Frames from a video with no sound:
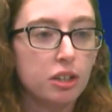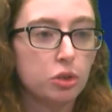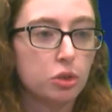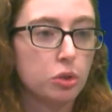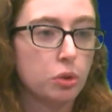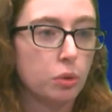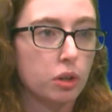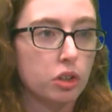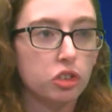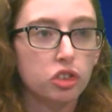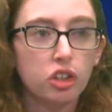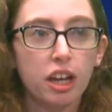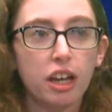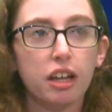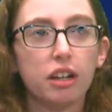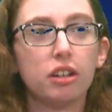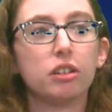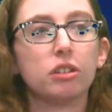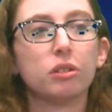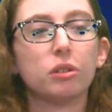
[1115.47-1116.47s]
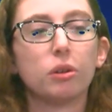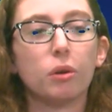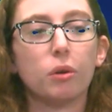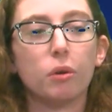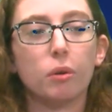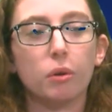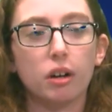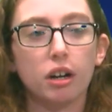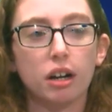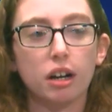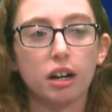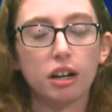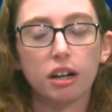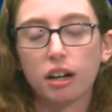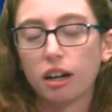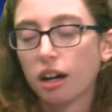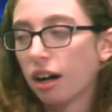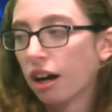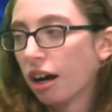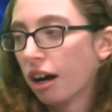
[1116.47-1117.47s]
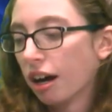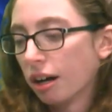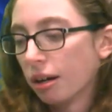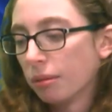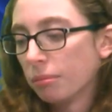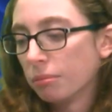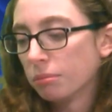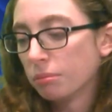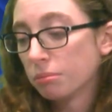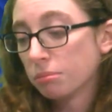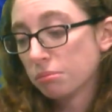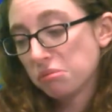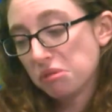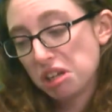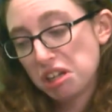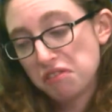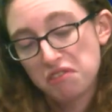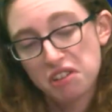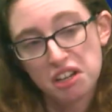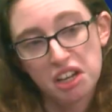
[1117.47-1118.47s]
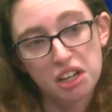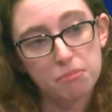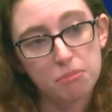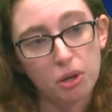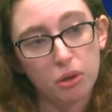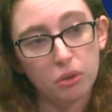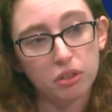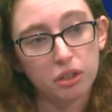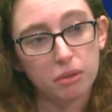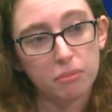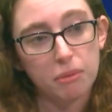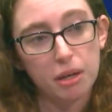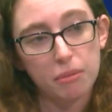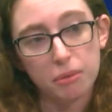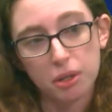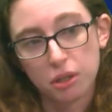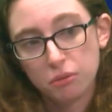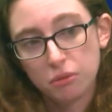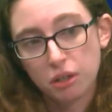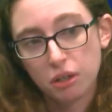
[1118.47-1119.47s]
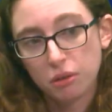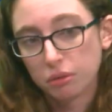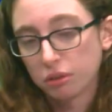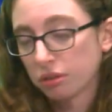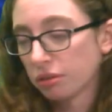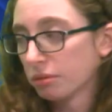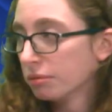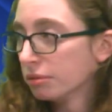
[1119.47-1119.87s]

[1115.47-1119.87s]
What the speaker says: George Kittle or even Nick Bosa, maybe. Who knows?